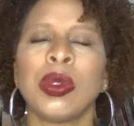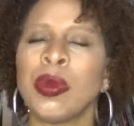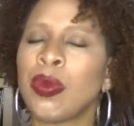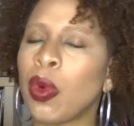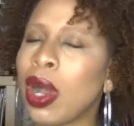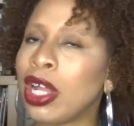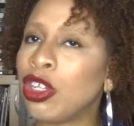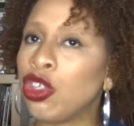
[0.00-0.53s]

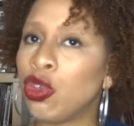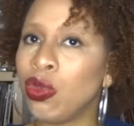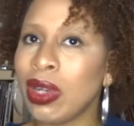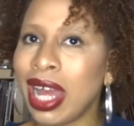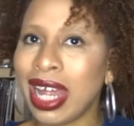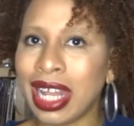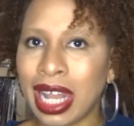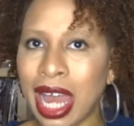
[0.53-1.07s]
people, I do
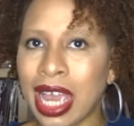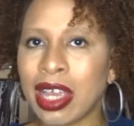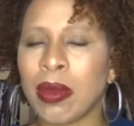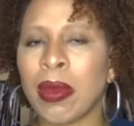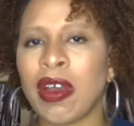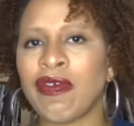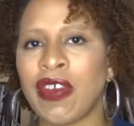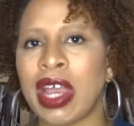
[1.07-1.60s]
not like
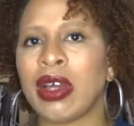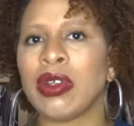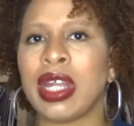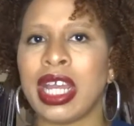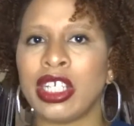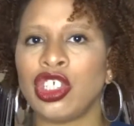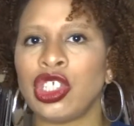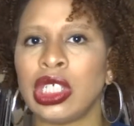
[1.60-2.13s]
my
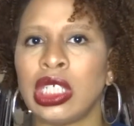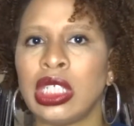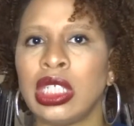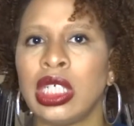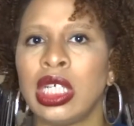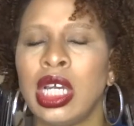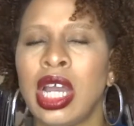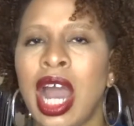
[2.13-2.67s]
foundation.
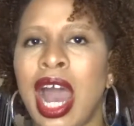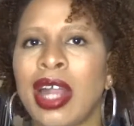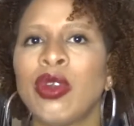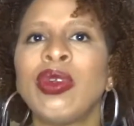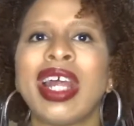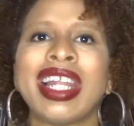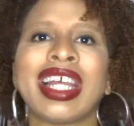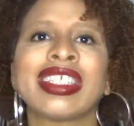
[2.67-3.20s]
I
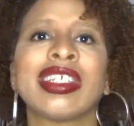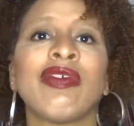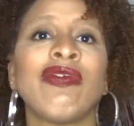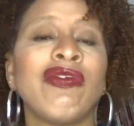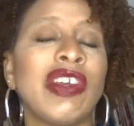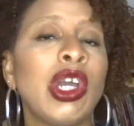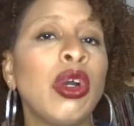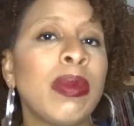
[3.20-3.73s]
do not like to
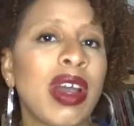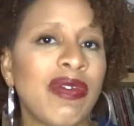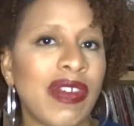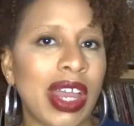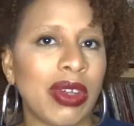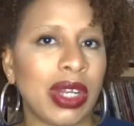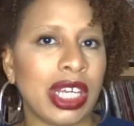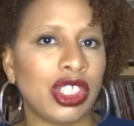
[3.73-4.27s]
feel my
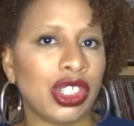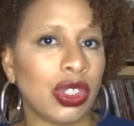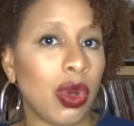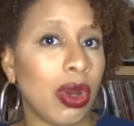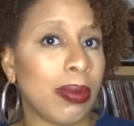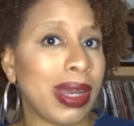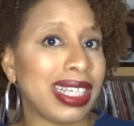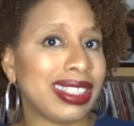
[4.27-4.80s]
foundation
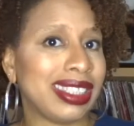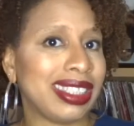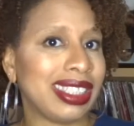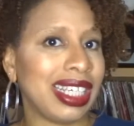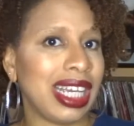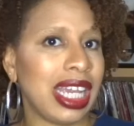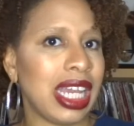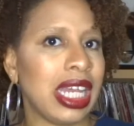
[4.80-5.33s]
on my
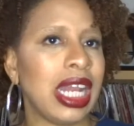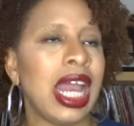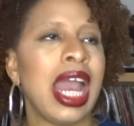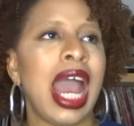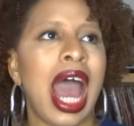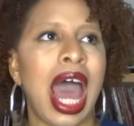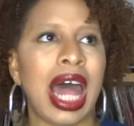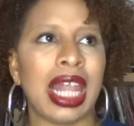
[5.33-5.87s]
skin.
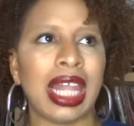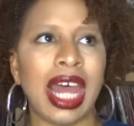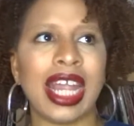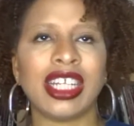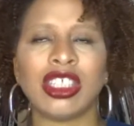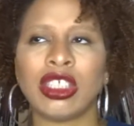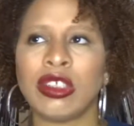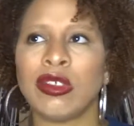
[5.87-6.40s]
I
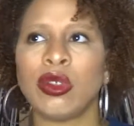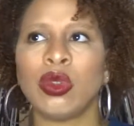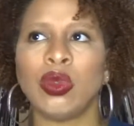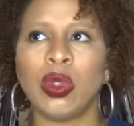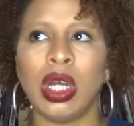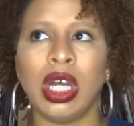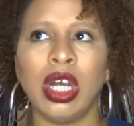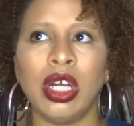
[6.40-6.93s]
like to,
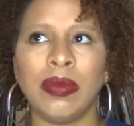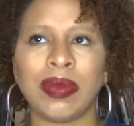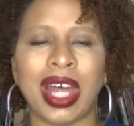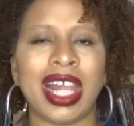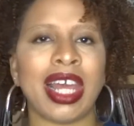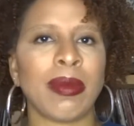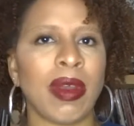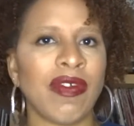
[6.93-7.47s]
um,
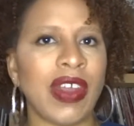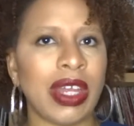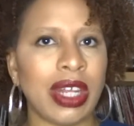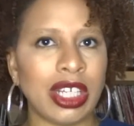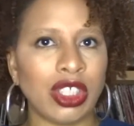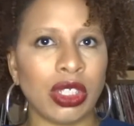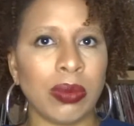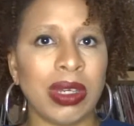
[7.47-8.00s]
I like my
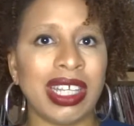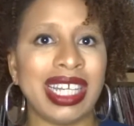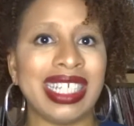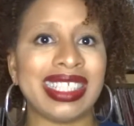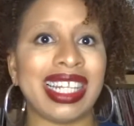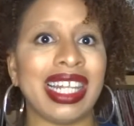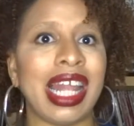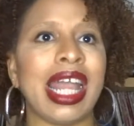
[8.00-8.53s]
foundation to be
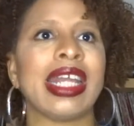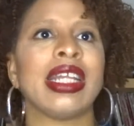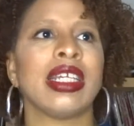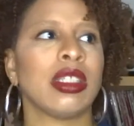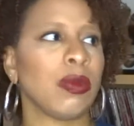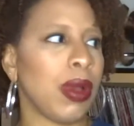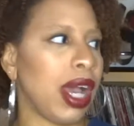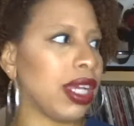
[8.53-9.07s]
as light
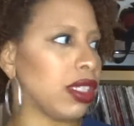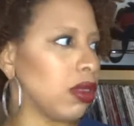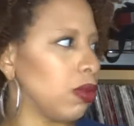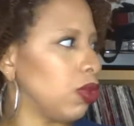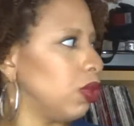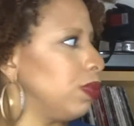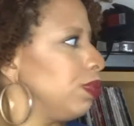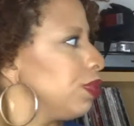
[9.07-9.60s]
as
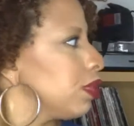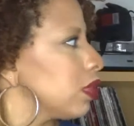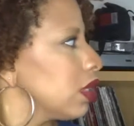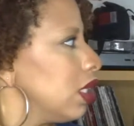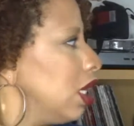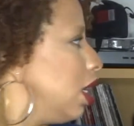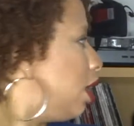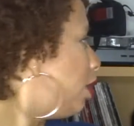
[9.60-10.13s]
possible.
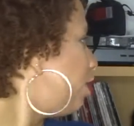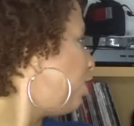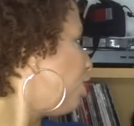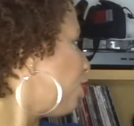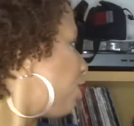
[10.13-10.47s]
Um,